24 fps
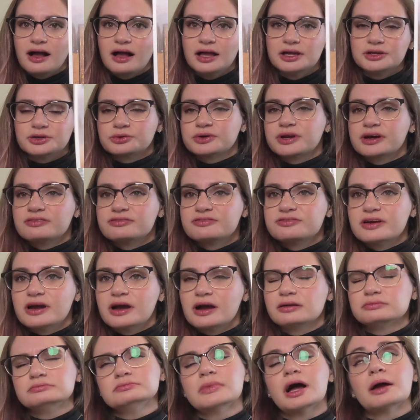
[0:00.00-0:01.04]
I don't
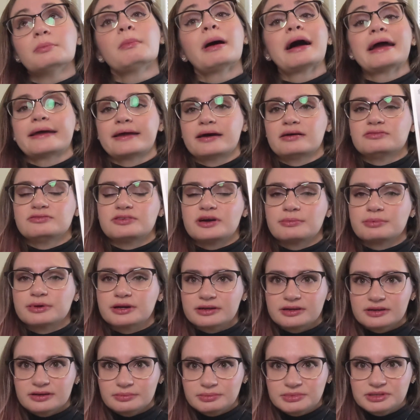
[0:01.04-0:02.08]
have I might have
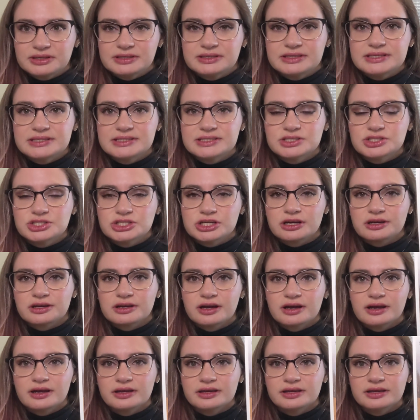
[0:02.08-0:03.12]
fabric. I'm going to need to check.
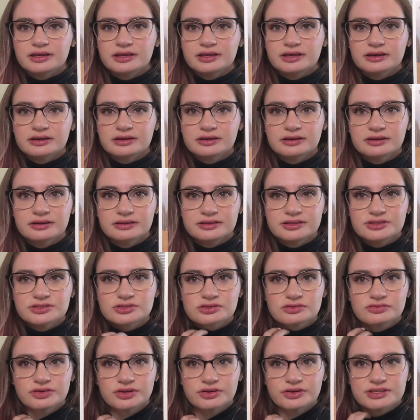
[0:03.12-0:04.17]
These
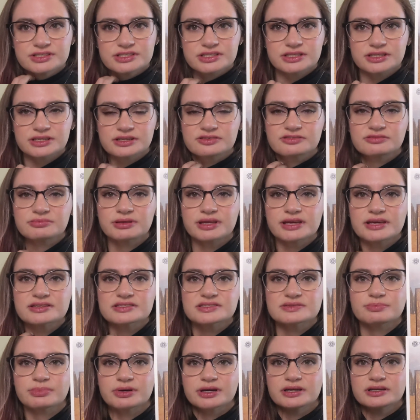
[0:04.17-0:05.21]
are very tentative
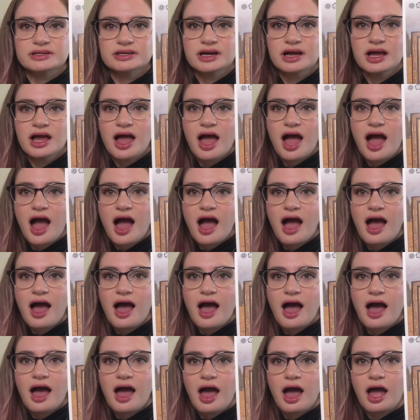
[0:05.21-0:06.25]
plans, but
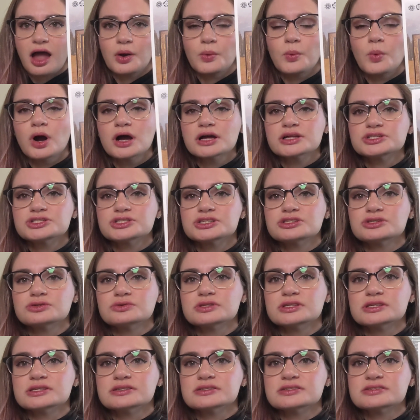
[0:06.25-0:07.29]
I want to do
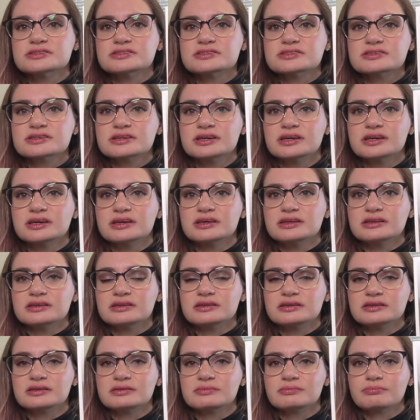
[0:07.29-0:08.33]
this
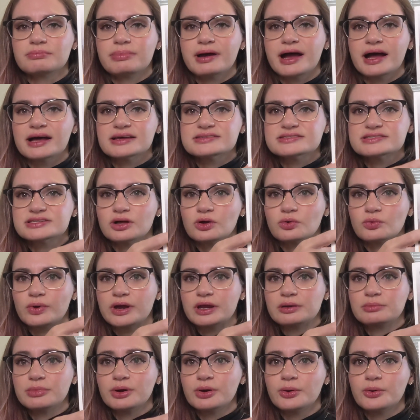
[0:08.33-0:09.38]
in pastel
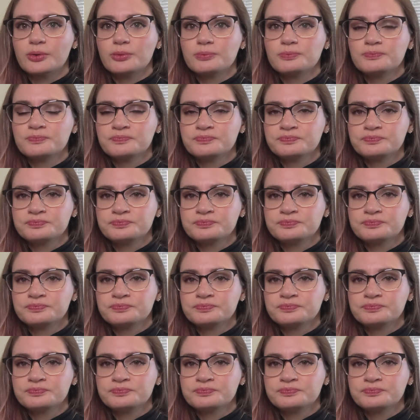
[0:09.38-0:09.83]
rainbow.